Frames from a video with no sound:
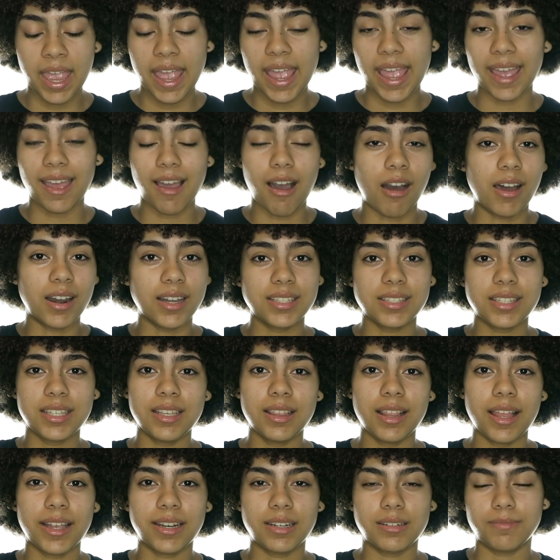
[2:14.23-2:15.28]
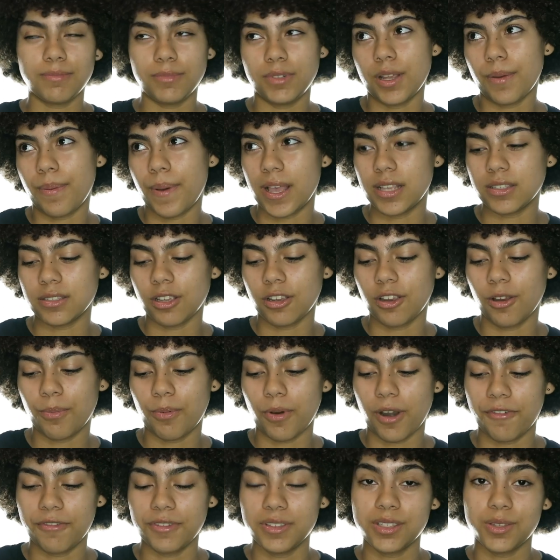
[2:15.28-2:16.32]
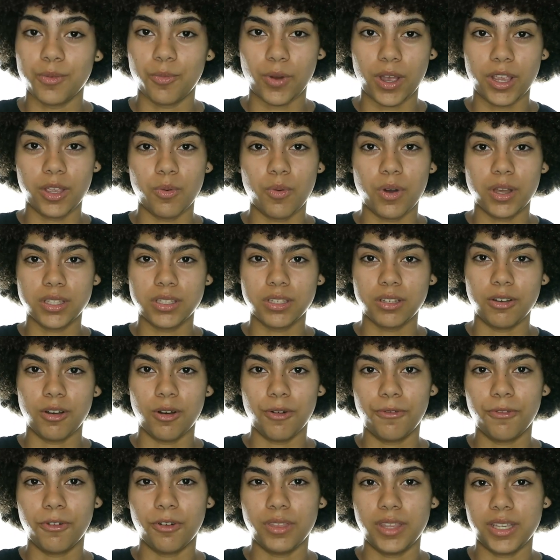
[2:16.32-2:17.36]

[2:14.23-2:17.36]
It honestly like depends on your preference what you want to go for.